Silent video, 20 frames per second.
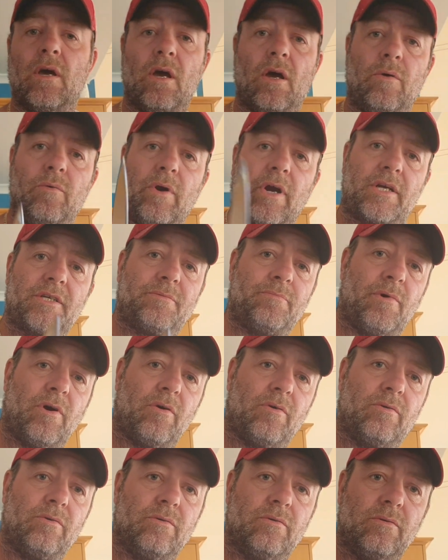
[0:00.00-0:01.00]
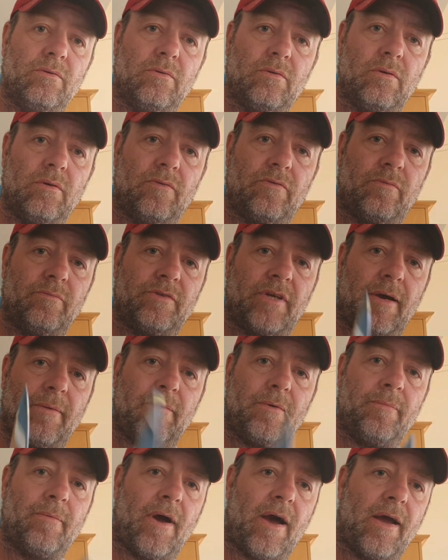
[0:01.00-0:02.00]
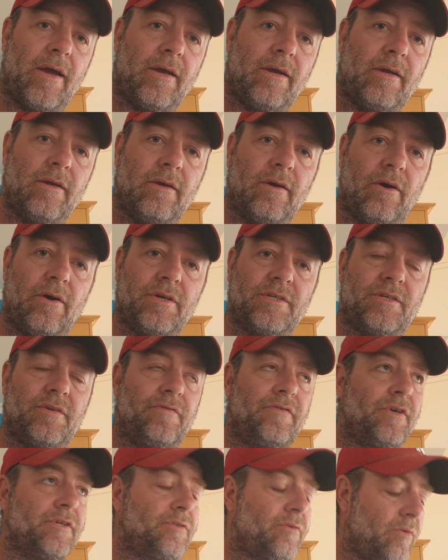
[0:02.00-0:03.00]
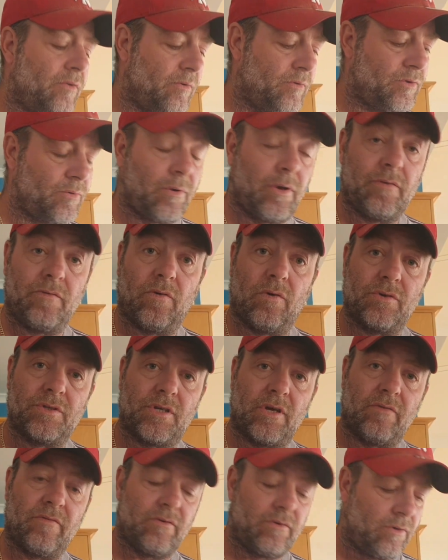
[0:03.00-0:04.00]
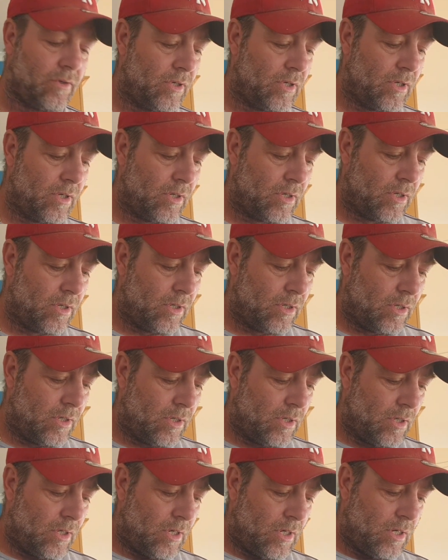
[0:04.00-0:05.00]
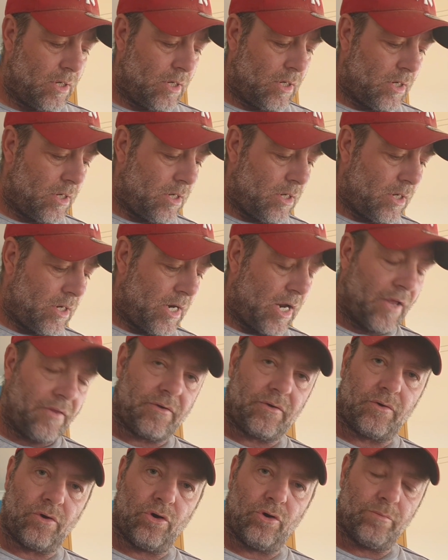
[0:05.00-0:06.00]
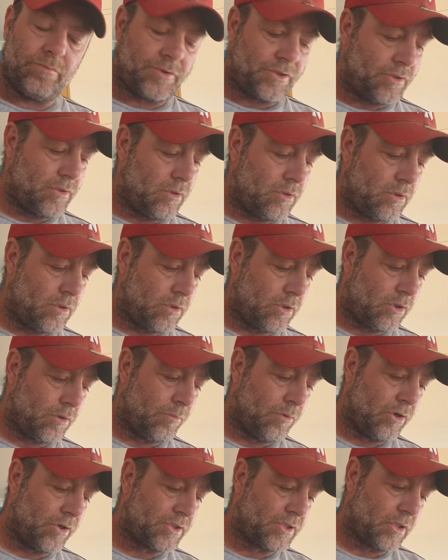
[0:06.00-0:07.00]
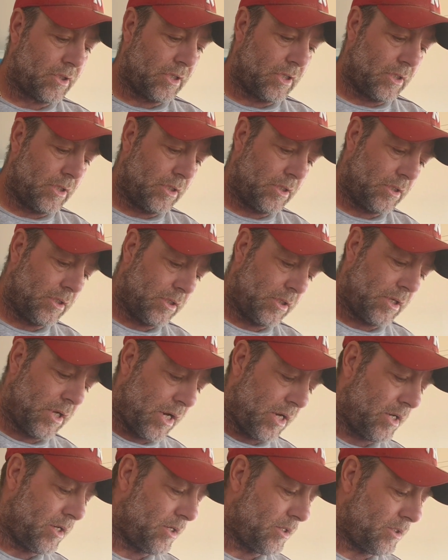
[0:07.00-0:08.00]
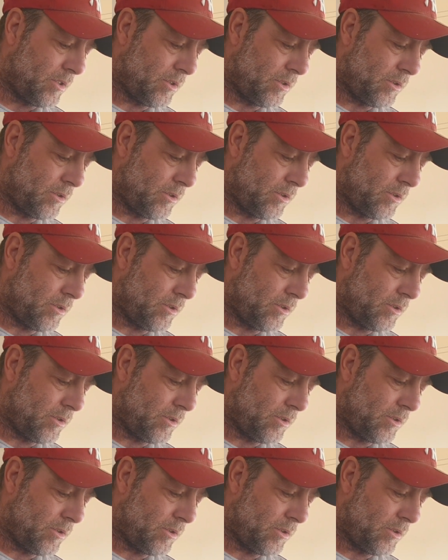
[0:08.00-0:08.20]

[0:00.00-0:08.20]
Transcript: Rex Melton from Tumby Bay. I used to fish with him 24/7. Yeah, the groups, commercially, okay?